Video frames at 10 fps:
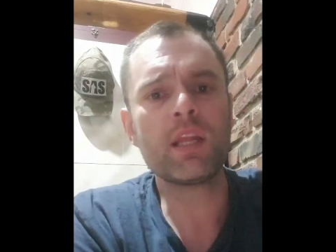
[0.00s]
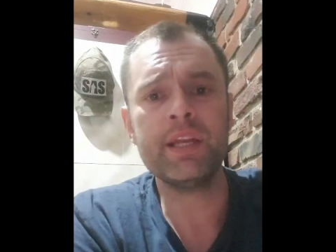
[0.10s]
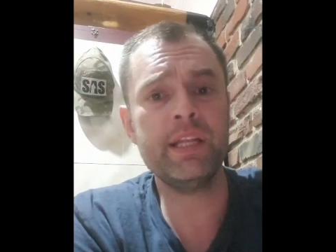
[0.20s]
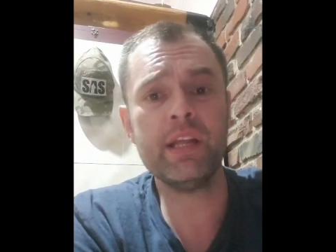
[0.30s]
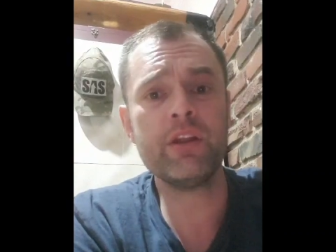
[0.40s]

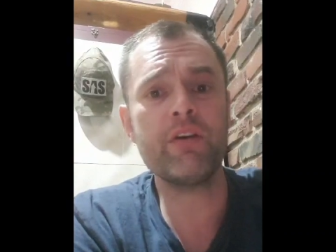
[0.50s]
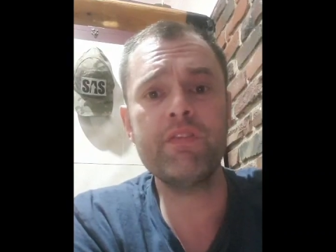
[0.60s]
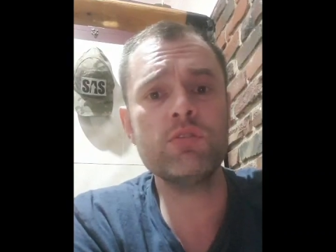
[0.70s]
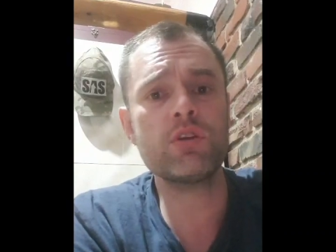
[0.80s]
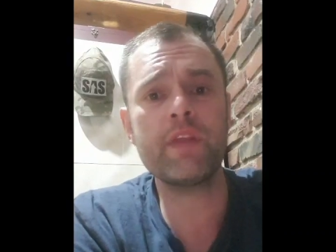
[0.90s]
he did the
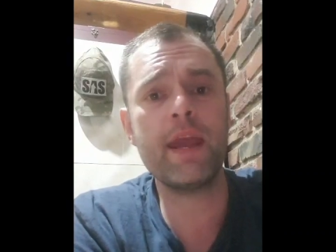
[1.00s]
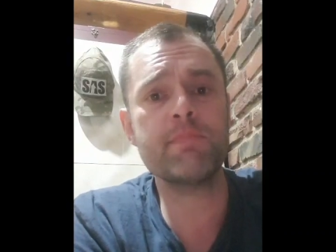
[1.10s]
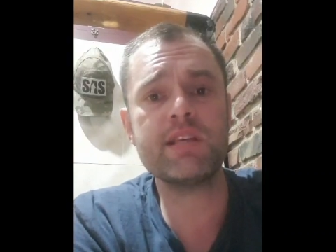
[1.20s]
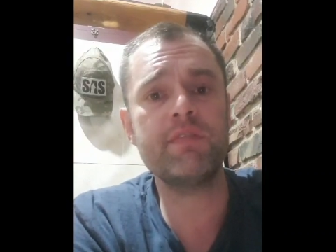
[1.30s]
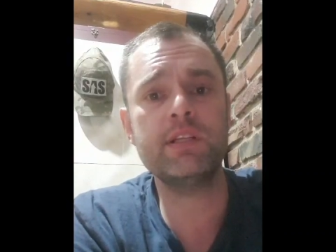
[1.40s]
reviews on the
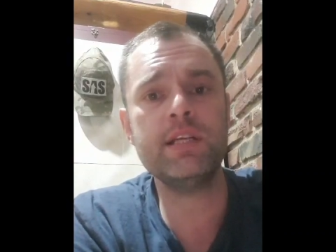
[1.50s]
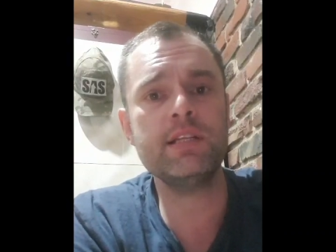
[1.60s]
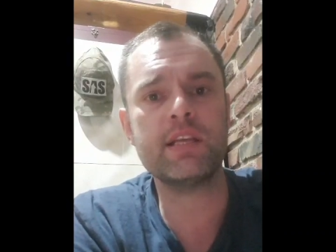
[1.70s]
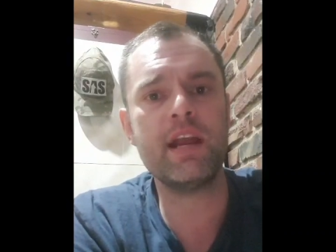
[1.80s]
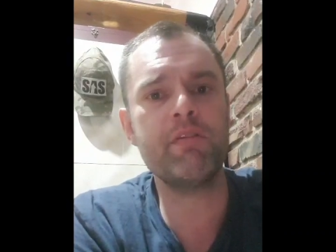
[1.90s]

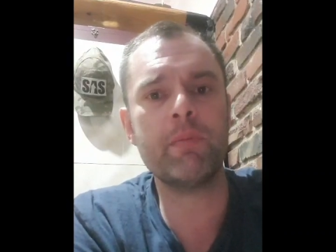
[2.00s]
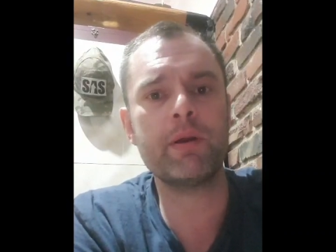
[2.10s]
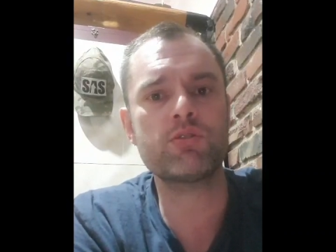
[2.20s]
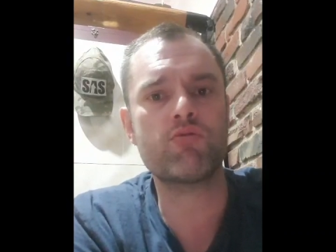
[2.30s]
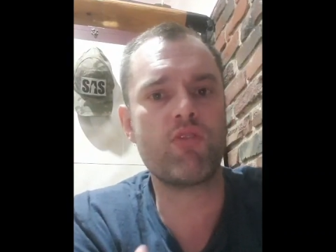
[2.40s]
M17s and
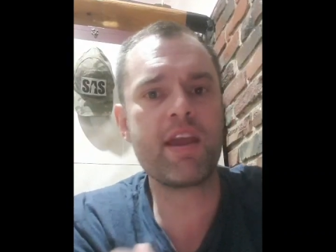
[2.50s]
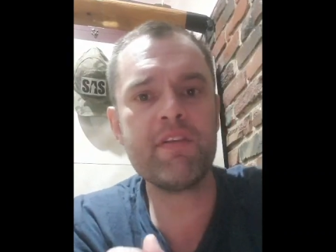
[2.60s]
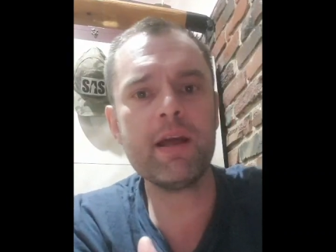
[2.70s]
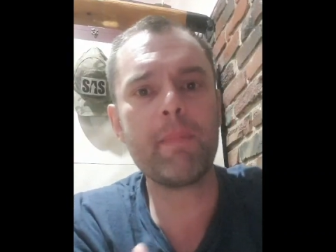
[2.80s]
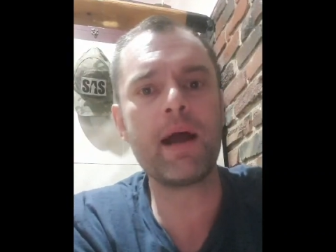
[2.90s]
everybody was
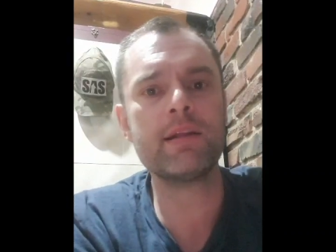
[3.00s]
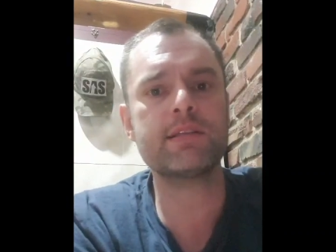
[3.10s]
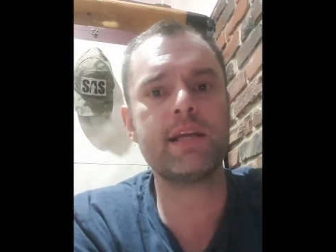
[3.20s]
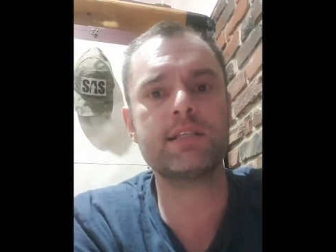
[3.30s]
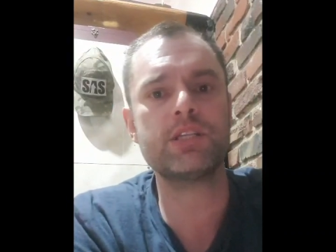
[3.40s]
raving about it and
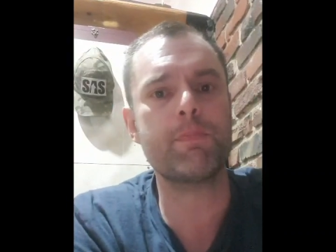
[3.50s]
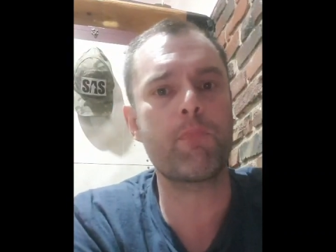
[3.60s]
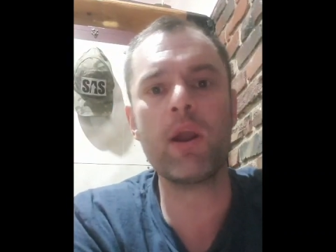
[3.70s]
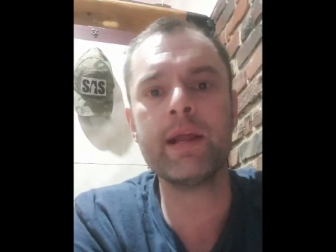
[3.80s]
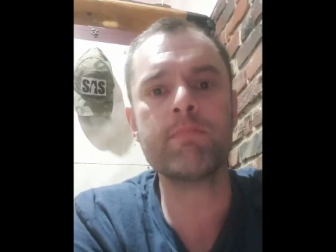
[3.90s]
saying such a
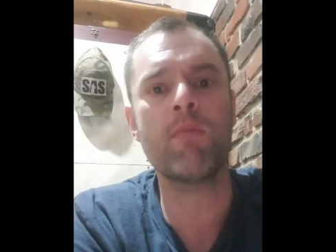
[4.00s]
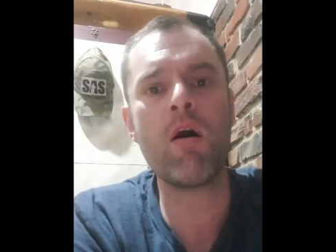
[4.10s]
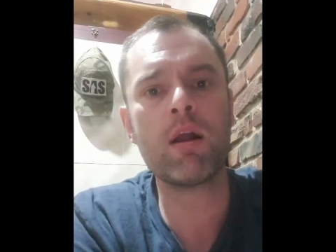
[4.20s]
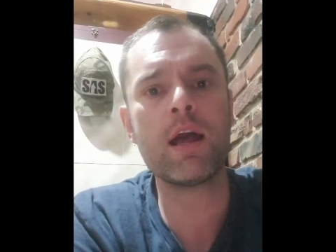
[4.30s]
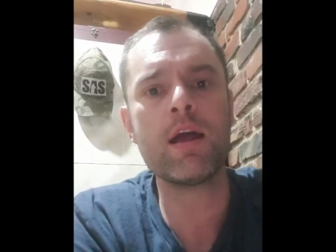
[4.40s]
brilliant
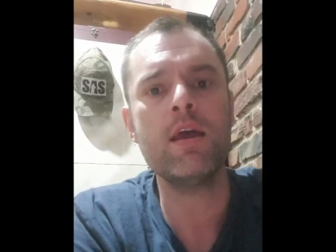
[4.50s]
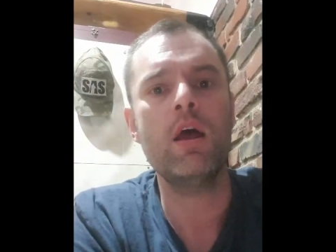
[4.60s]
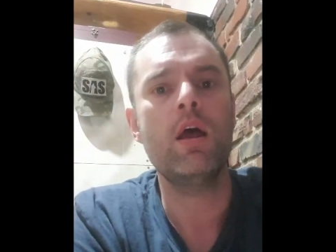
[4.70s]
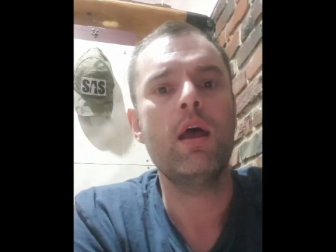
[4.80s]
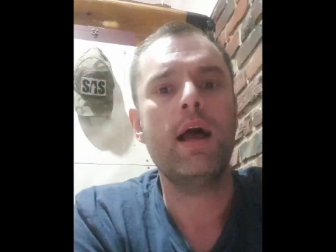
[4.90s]
marker.
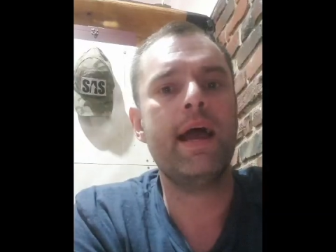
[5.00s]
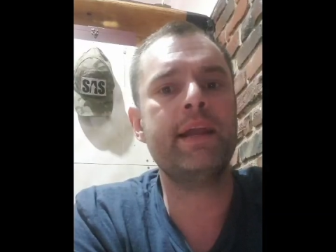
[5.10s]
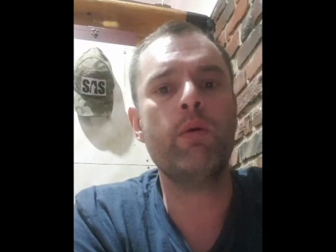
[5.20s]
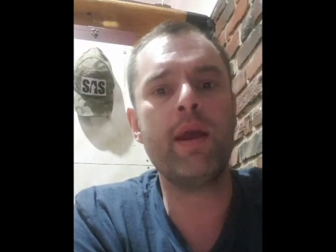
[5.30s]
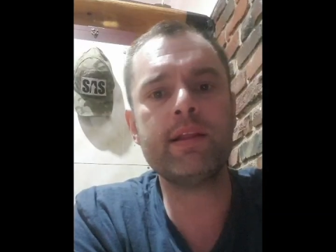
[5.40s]

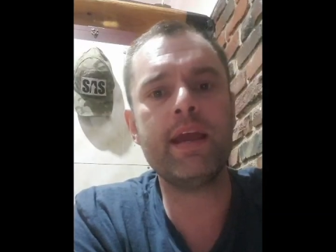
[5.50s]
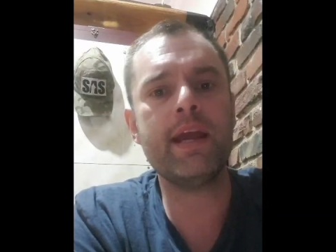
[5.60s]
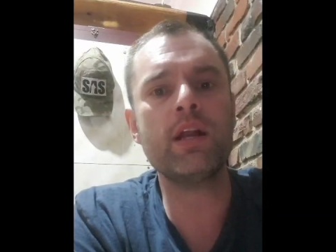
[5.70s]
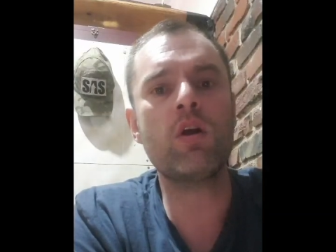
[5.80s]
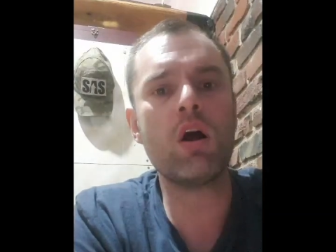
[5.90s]
And he went
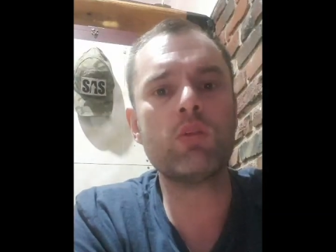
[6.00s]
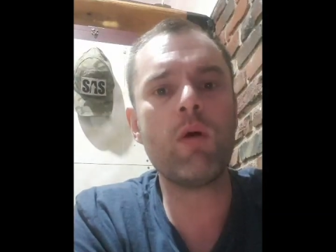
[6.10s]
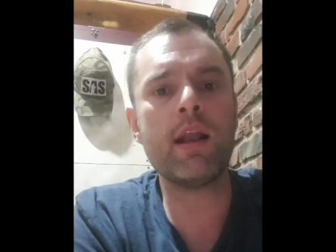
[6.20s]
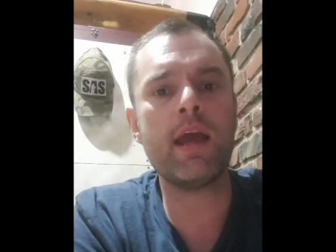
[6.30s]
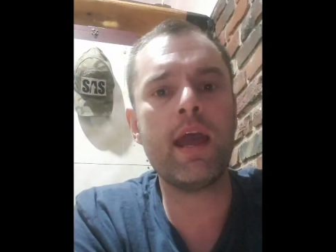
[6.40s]
ahead and got
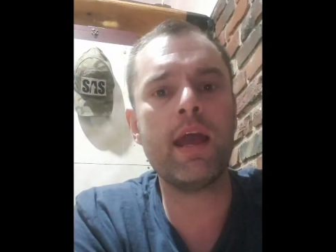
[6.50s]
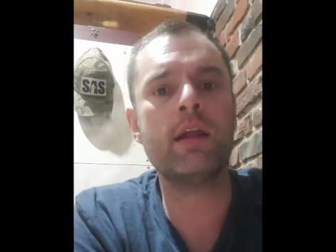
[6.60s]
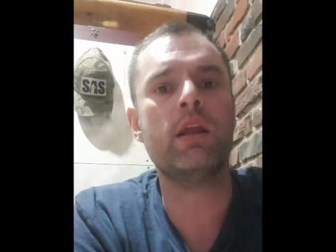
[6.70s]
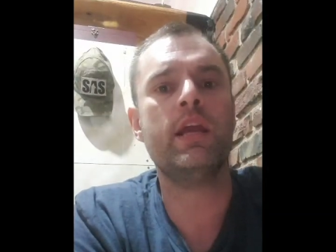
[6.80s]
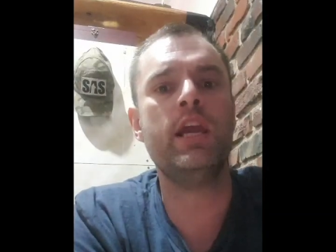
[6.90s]
one
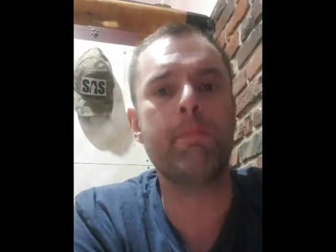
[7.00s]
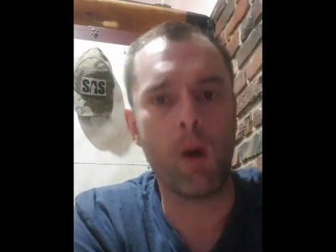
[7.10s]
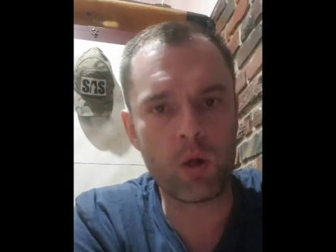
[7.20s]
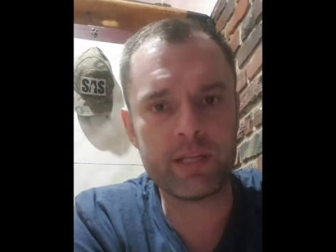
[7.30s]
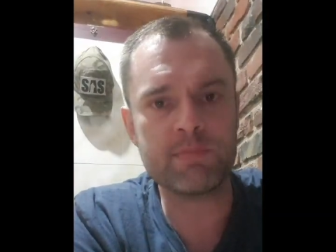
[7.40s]
and he
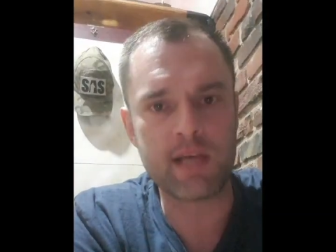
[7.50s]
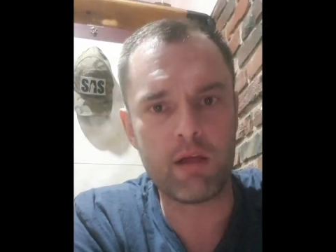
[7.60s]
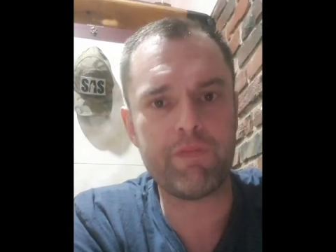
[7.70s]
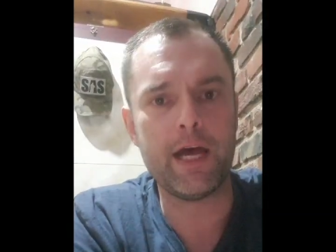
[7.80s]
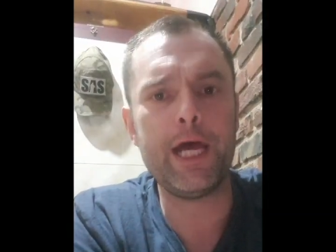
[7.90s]
bought
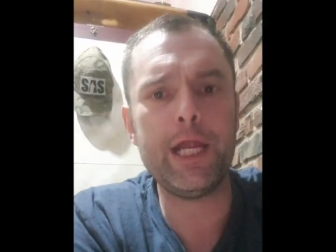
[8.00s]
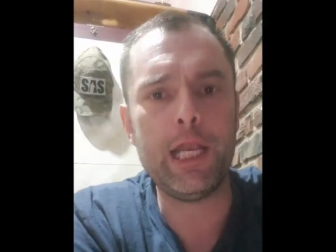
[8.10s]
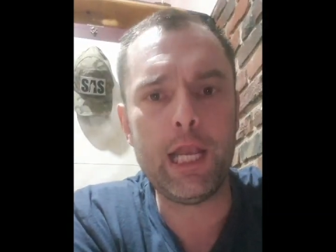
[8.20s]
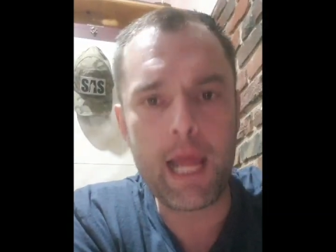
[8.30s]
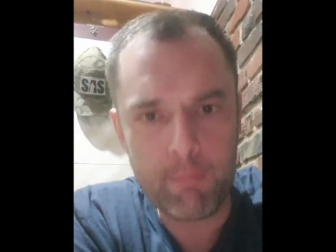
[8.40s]
himself a
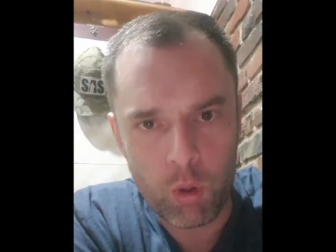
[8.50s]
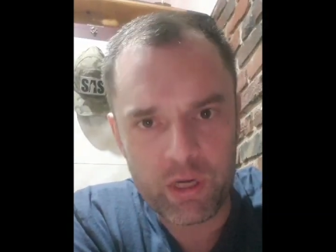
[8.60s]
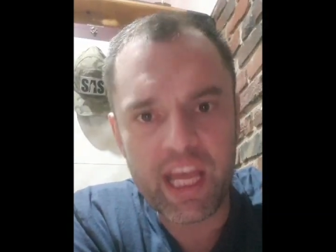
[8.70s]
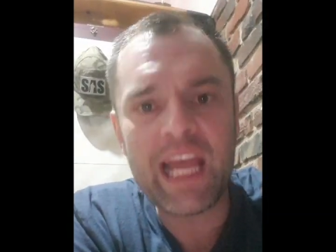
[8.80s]
lemon.